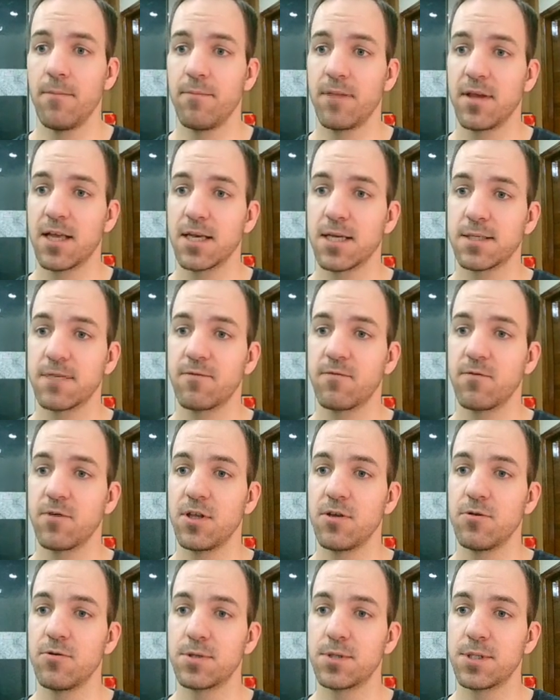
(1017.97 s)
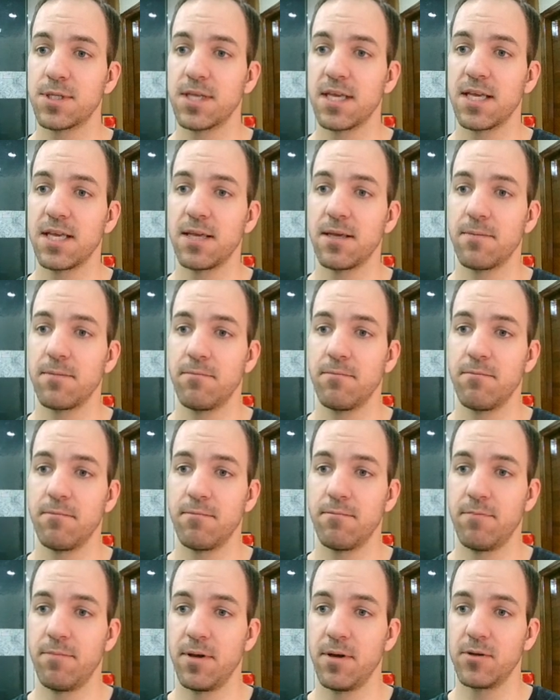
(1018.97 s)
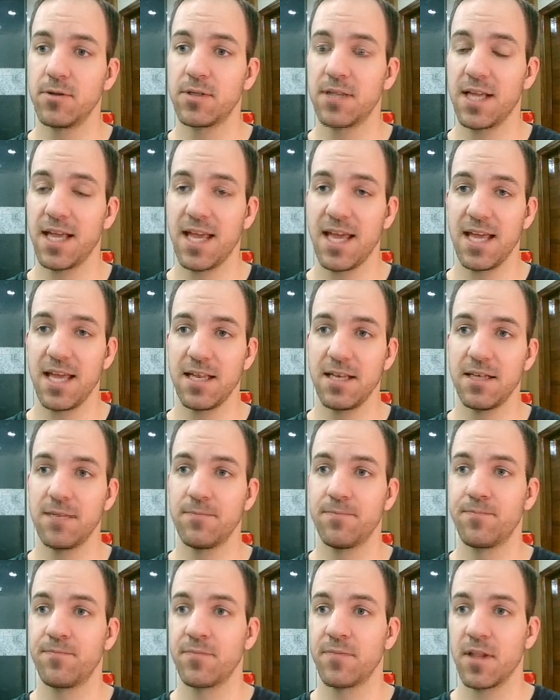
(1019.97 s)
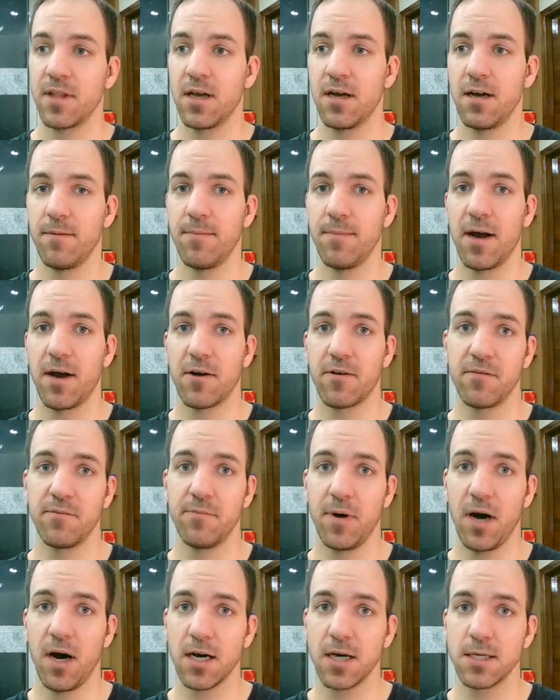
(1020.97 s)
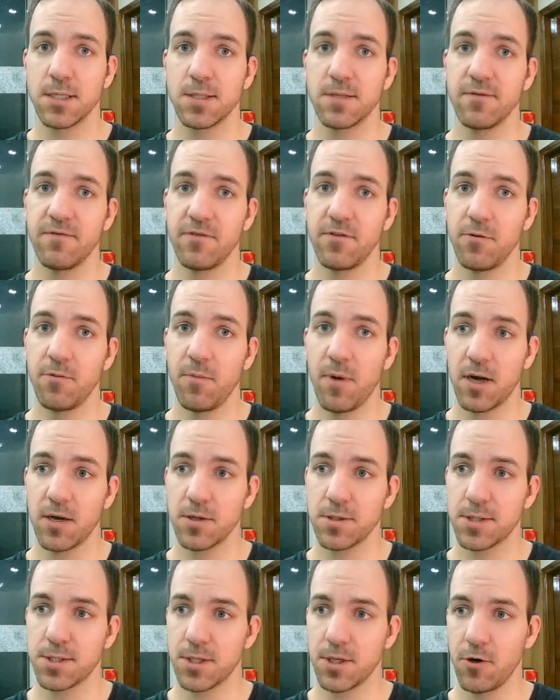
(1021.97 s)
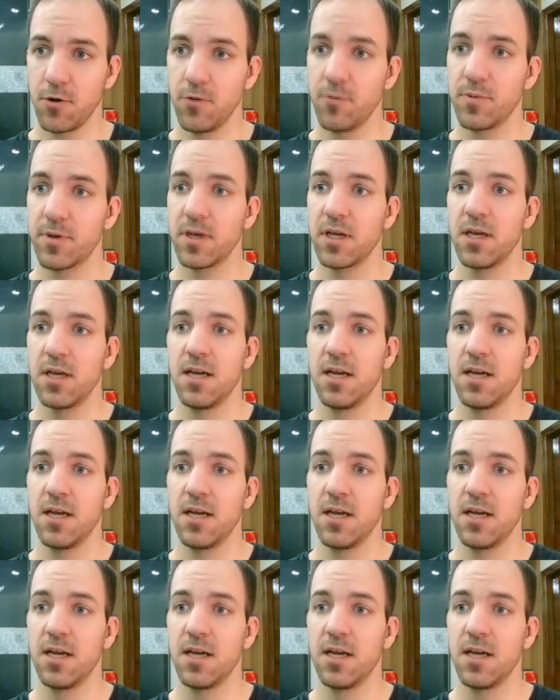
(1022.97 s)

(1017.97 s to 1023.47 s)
because if we use the built-in out of the box view model scope,